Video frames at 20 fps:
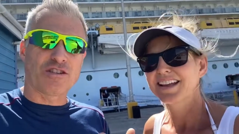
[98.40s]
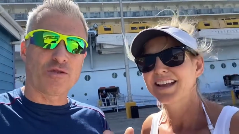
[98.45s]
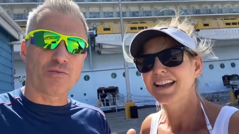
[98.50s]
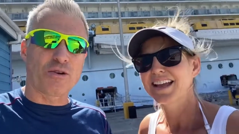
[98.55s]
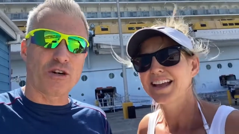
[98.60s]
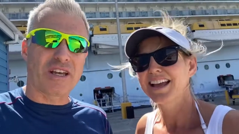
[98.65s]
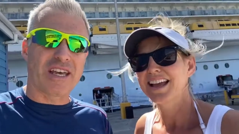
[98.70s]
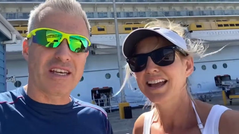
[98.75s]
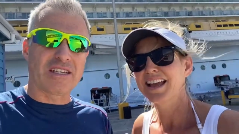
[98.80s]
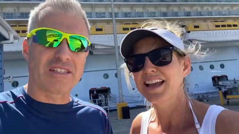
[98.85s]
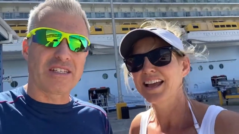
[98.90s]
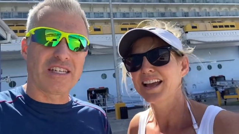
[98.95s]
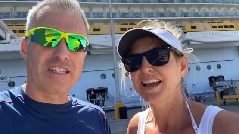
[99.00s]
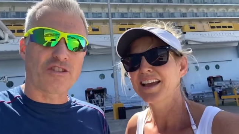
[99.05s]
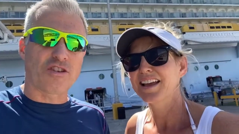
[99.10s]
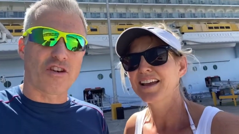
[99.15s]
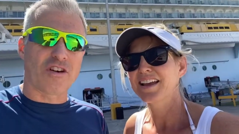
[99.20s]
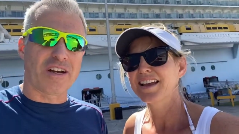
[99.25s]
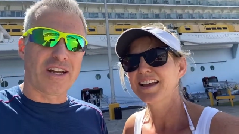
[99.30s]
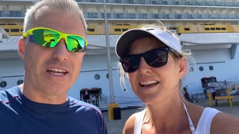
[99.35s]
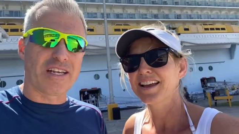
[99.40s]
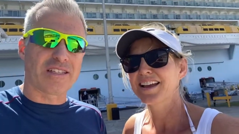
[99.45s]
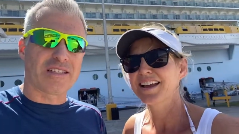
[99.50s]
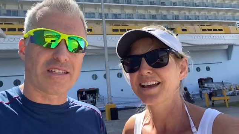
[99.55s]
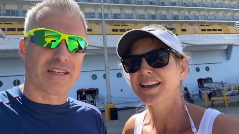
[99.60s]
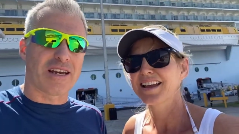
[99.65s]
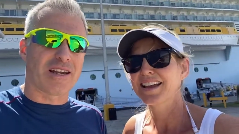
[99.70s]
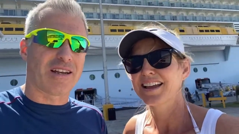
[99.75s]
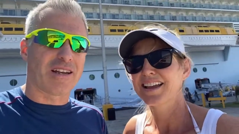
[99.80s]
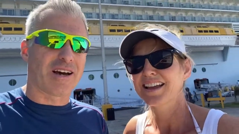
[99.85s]
Speaker 1: a book, His Needs, Her
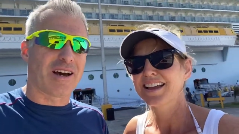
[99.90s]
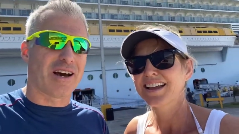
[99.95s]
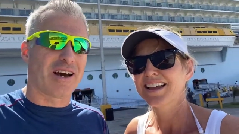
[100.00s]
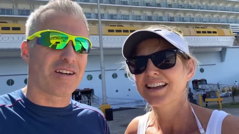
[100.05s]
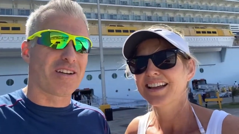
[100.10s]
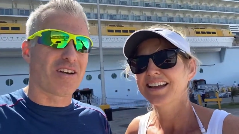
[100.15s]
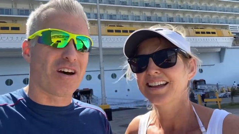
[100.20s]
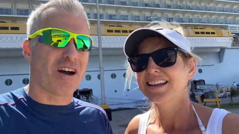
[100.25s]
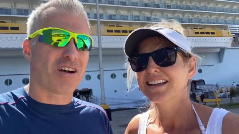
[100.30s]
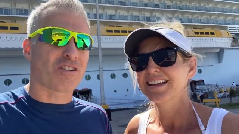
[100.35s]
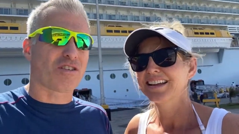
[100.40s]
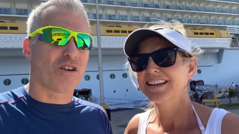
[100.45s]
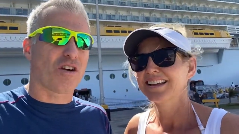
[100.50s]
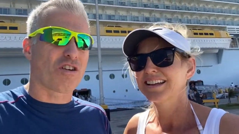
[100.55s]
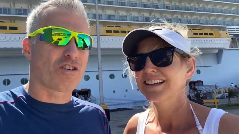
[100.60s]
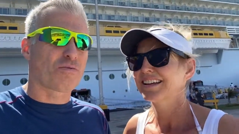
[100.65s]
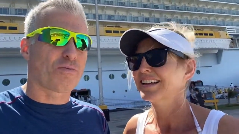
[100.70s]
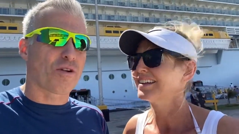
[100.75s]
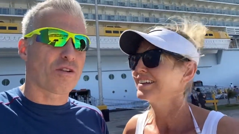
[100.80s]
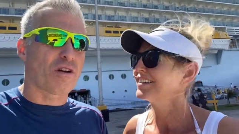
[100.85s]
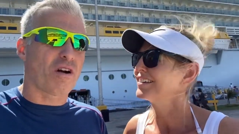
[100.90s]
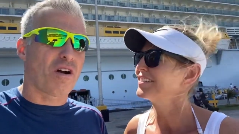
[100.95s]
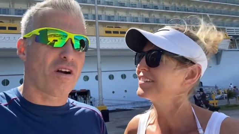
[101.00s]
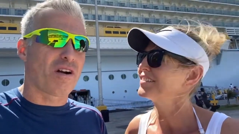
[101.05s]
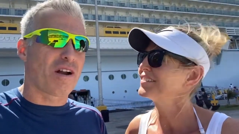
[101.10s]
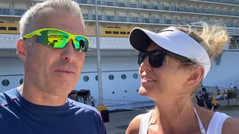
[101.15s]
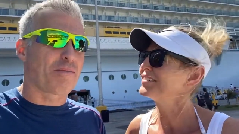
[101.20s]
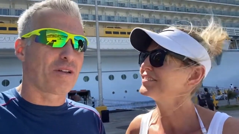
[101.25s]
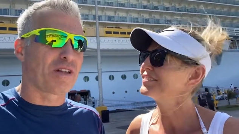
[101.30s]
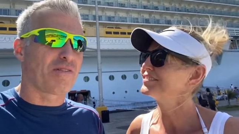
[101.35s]
Needs, that uh, Dr. Archibald
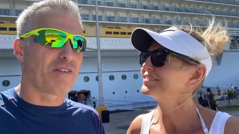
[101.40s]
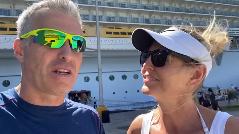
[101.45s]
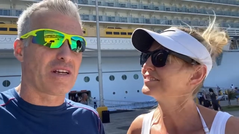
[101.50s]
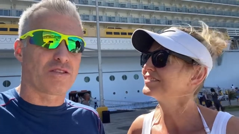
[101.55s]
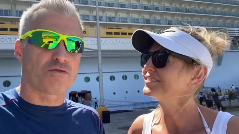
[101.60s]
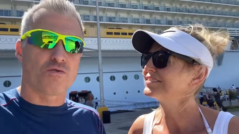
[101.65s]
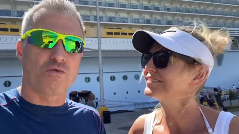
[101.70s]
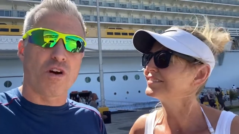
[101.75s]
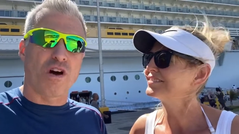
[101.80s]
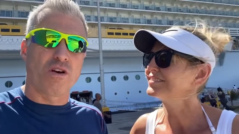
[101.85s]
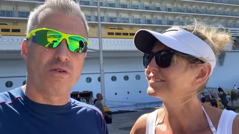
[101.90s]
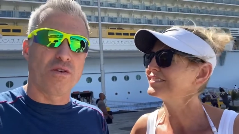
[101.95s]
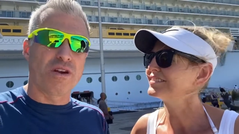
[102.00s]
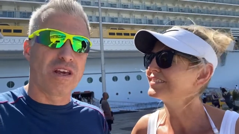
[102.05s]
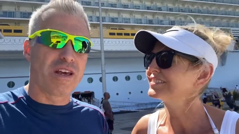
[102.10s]
Hart, I believe it is, wrote.